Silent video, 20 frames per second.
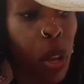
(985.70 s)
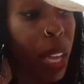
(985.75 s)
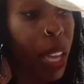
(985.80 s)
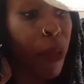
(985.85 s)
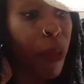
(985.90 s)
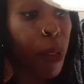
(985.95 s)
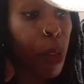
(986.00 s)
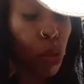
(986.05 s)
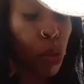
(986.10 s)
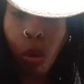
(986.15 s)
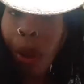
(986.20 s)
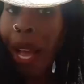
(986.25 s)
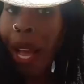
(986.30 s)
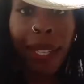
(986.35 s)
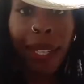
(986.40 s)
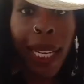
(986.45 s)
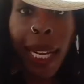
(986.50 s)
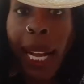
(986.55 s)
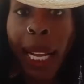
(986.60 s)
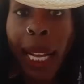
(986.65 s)
if you try
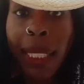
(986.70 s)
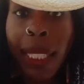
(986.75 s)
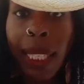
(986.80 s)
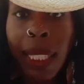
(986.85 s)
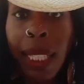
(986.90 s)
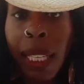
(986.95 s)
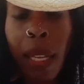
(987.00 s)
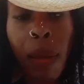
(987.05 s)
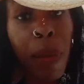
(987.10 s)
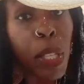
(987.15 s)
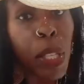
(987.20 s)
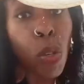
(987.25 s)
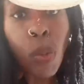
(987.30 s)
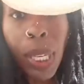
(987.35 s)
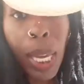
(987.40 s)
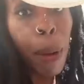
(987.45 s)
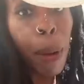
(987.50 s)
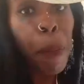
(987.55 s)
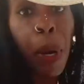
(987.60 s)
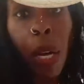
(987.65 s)
to holler at him and you
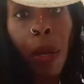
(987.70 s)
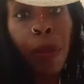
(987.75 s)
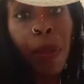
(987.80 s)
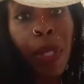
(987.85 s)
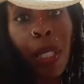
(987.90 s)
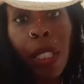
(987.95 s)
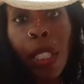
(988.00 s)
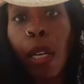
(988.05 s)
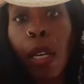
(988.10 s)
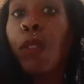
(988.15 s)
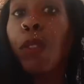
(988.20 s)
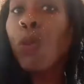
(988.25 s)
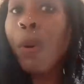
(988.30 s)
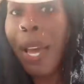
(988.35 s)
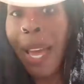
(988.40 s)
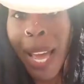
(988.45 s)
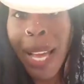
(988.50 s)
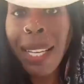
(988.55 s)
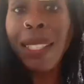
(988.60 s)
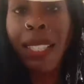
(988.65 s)
get pumped and dumped, you
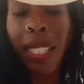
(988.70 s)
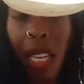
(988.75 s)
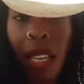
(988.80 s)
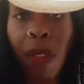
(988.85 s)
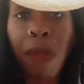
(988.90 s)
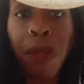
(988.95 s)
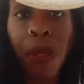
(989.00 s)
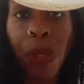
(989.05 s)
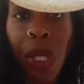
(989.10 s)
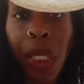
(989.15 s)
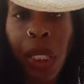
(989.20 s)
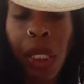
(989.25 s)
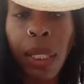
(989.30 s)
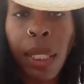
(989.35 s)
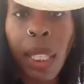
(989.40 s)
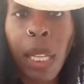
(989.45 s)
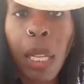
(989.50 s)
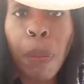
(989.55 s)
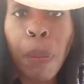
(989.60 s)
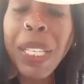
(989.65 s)
are asking for it.
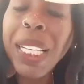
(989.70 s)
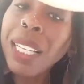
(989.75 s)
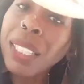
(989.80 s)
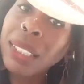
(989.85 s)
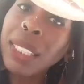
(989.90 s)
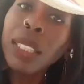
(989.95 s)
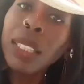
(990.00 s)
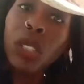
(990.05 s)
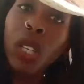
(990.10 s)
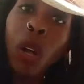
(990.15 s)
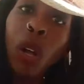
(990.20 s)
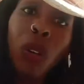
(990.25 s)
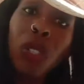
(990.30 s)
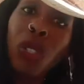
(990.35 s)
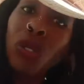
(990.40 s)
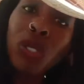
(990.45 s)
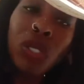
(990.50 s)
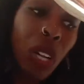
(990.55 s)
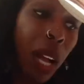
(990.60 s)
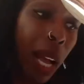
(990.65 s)
Because he told
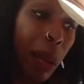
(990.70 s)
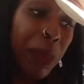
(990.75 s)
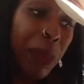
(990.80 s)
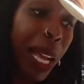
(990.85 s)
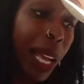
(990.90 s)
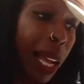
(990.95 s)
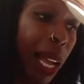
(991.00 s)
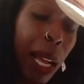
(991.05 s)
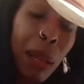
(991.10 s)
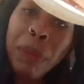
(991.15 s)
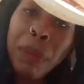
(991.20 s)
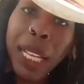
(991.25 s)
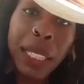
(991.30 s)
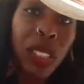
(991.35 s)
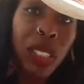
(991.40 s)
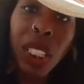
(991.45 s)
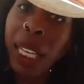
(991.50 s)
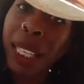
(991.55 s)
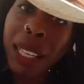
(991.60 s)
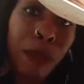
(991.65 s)
you, I'm
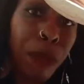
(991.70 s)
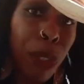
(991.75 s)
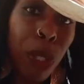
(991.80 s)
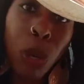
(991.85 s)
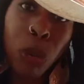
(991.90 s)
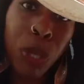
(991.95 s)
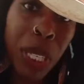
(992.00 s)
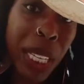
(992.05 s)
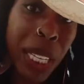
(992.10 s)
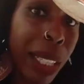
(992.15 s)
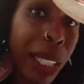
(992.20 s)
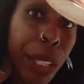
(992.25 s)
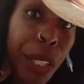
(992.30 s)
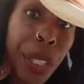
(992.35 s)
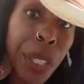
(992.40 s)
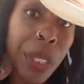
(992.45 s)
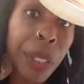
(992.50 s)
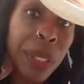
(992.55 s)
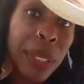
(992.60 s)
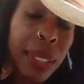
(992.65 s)
not checking for no nigga
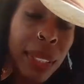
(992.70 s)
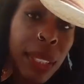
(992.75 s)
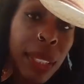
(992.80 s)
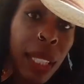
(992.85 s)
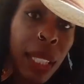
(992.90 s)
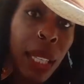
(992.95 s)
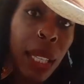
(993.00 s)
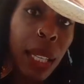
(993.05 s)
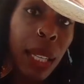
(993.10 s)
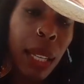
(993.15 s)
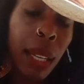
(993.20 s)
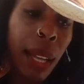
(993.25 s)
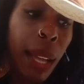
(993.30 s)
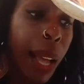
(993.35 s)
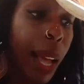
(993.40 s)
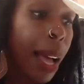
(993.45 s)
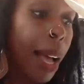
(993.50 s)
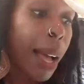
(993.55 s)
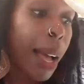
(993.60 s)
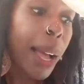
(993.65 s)
girls.
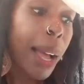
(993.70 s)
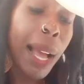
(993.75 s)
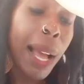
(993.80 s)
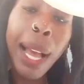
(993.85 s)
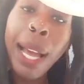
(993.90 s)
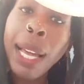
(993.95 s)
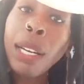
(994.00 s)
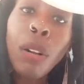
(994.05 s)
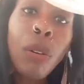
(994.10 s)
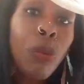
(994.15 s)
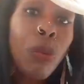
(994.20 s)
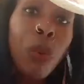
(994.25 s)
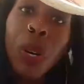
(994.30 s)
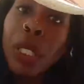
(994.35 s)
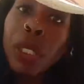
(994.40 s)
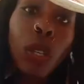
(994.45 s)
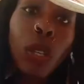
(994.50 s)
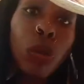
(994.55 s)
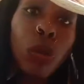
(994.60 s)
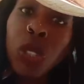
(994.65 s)
I don't
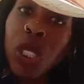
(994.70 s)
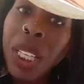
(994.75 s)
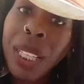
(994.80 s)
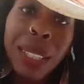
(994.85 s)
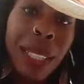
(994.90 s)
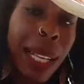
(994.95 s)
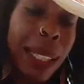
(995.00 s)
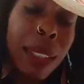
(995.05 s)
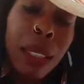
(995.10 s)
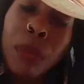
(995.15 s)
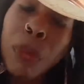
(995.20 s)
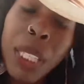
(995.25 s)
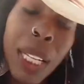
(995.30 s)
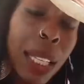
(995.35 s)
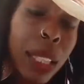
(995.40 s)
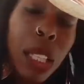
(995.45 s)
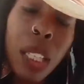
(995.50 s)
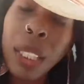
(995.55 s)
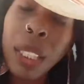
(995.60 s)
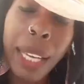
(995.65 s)
want no chick next to me
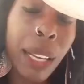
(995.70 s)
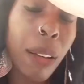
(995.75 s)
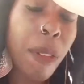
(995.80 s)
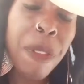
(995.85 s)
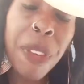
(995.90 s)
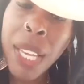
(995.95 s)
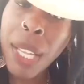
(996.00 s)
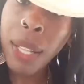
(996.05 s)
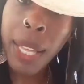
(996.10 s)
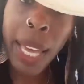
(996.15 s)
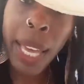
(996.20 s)
that look like a field